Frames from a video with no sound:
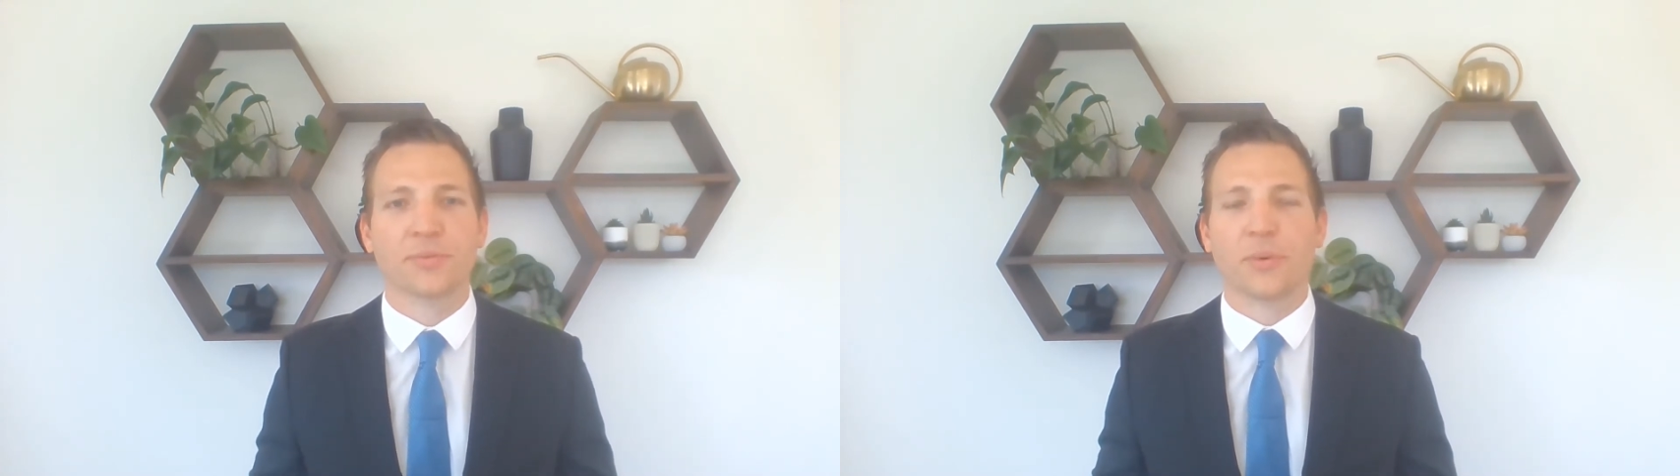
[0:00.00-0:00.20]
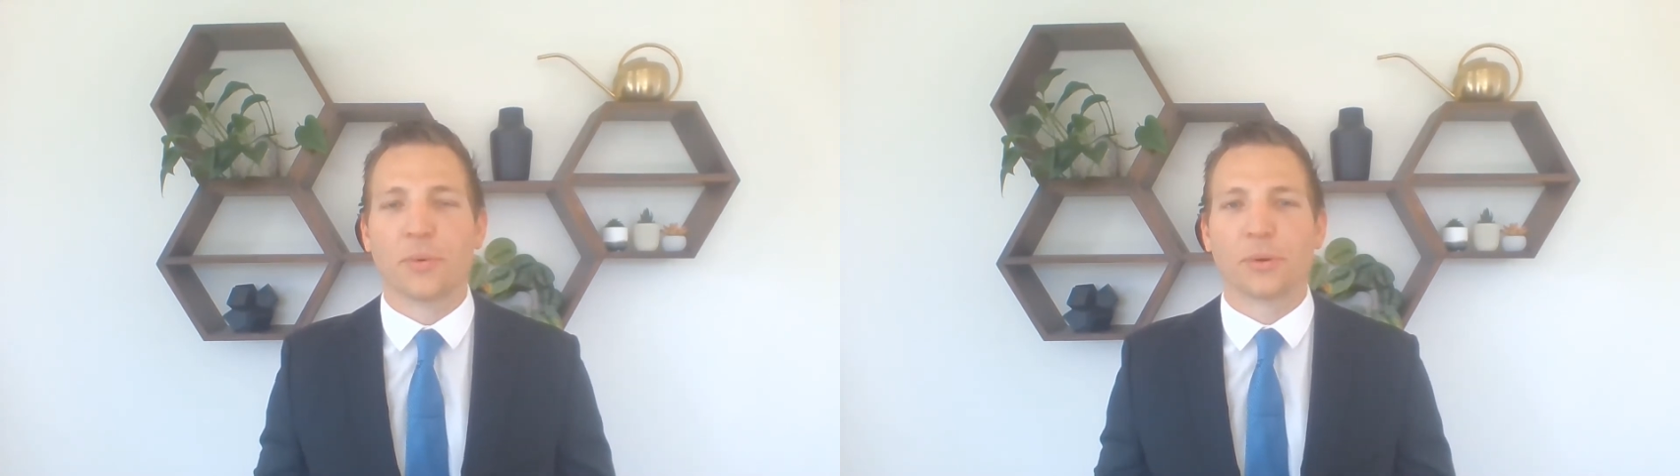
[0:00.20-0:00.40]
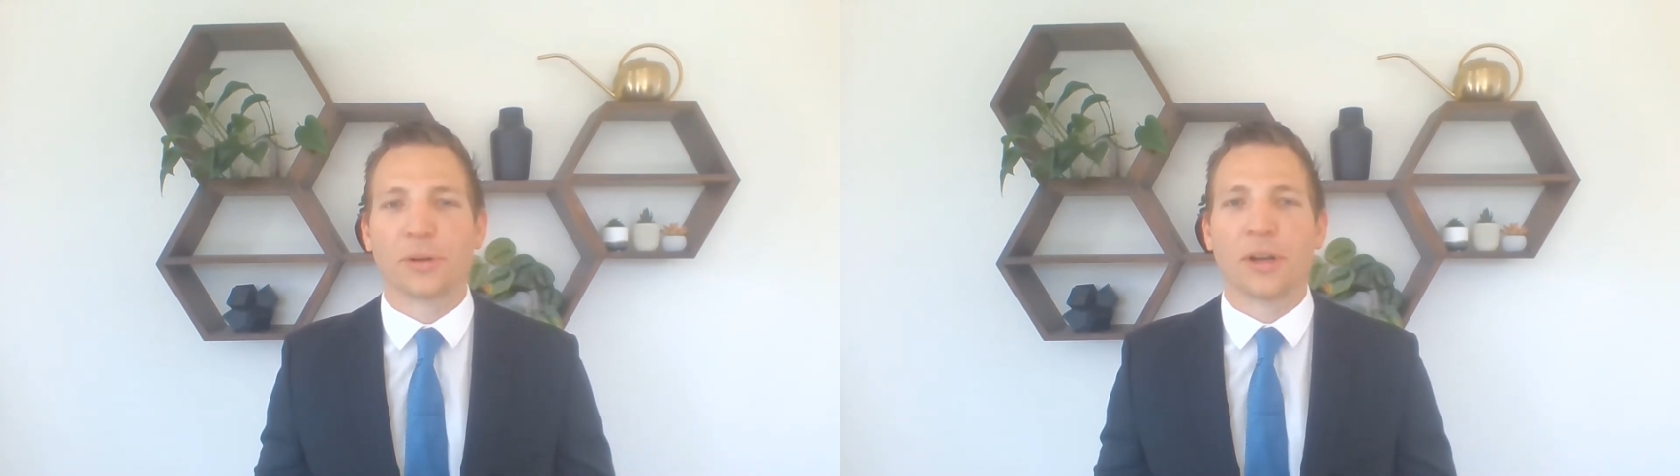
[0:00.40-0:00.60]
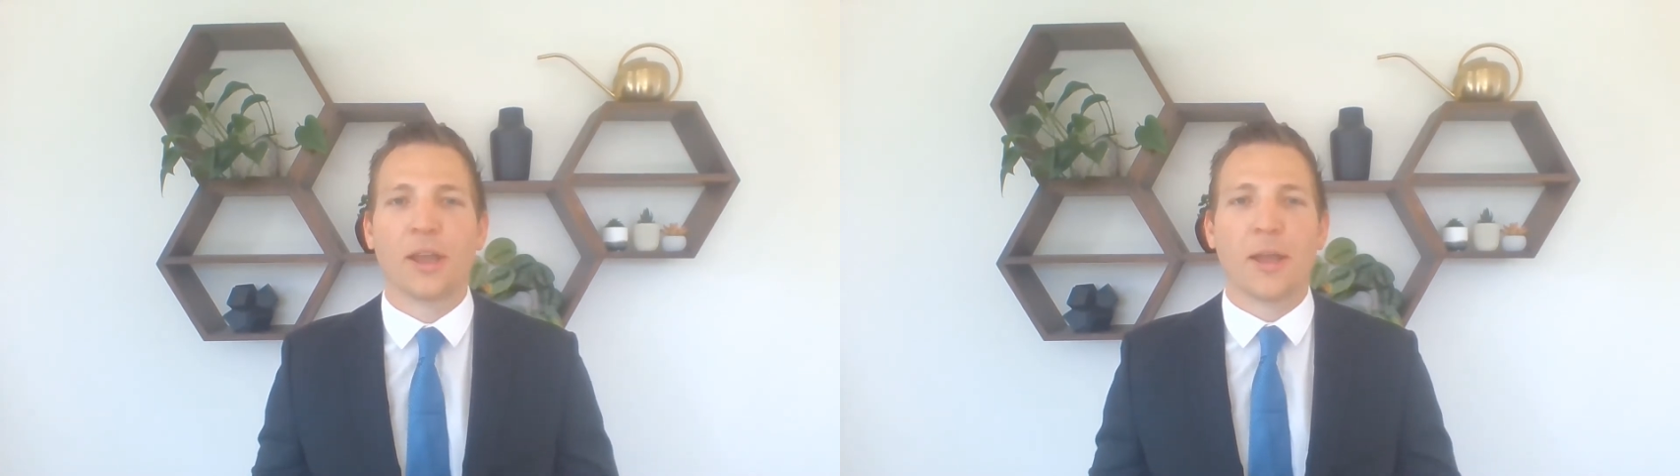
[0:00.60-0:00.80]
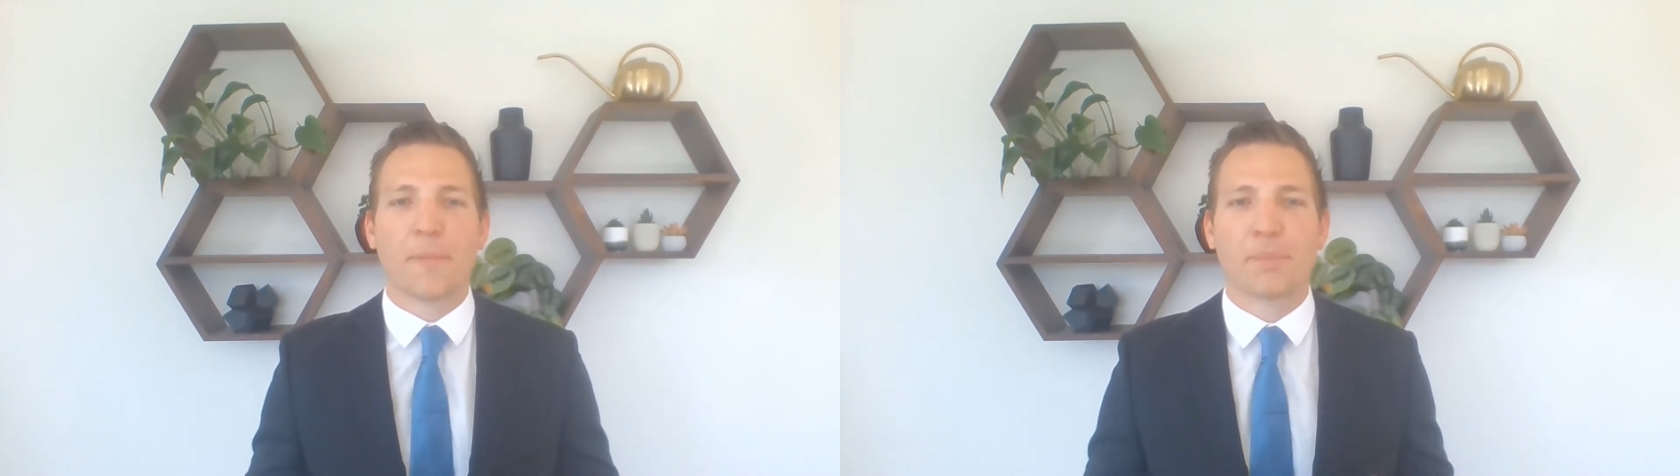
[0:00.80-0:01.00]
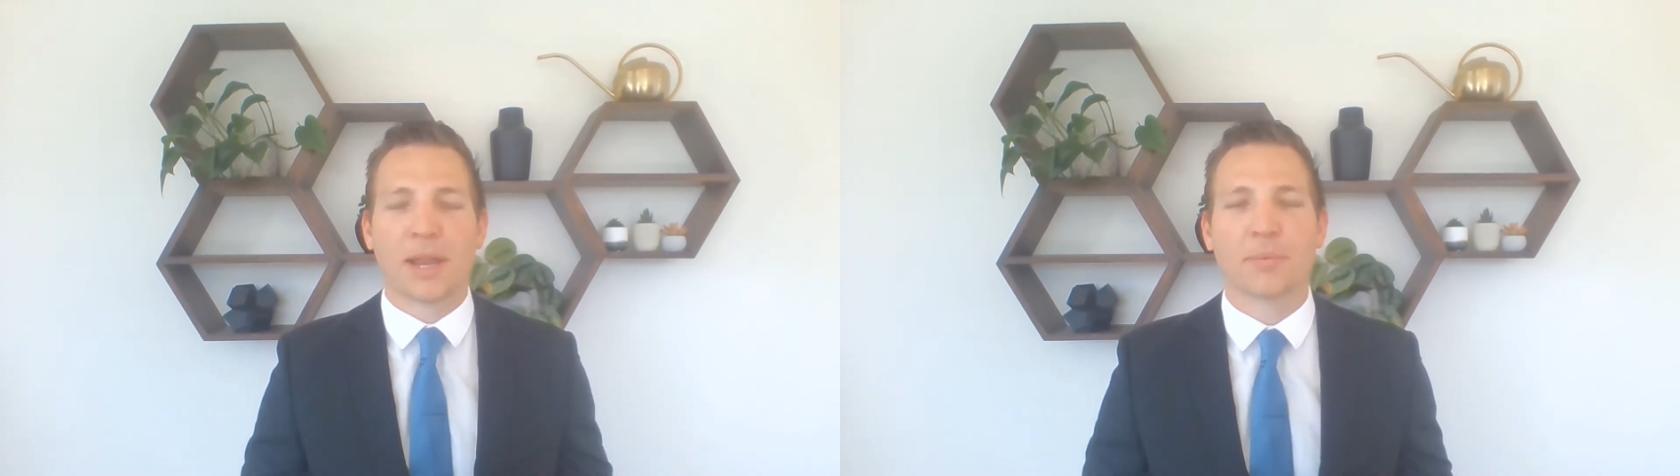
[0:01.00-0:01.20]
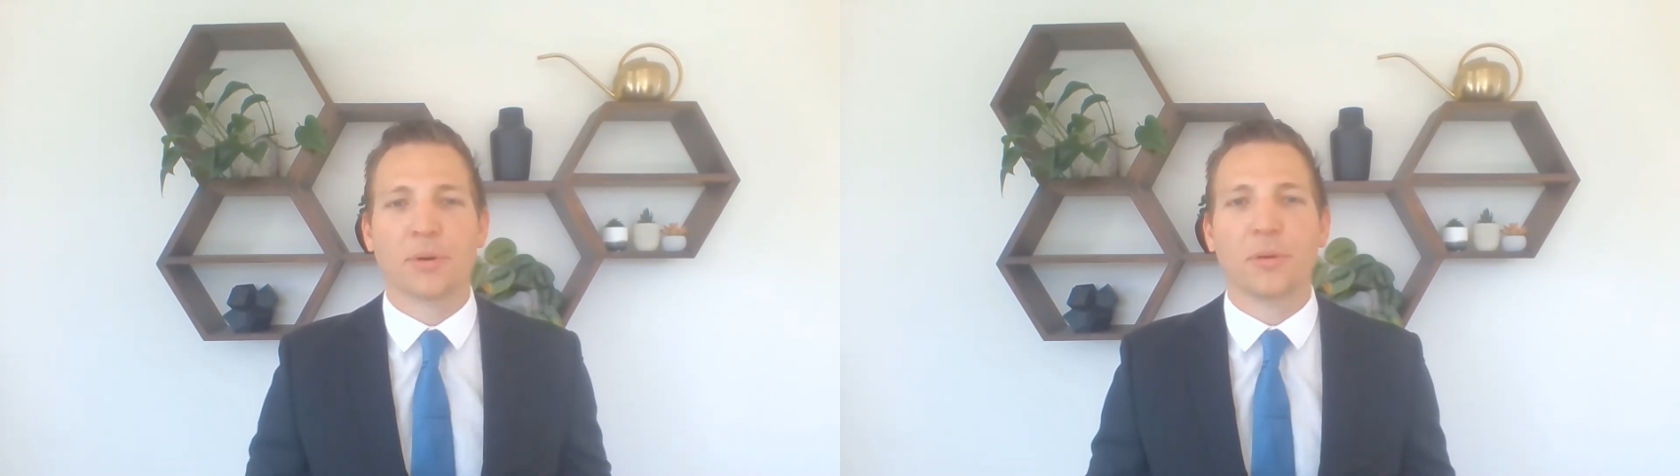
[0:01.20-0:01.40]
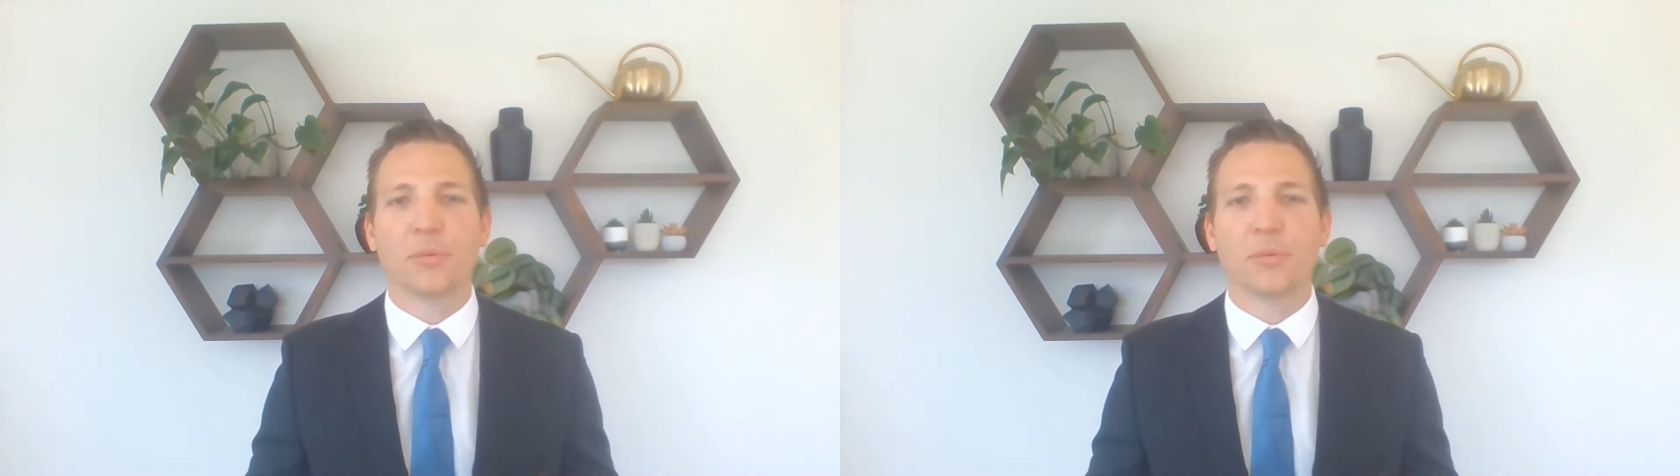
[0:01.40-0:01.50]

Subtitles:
for payroll,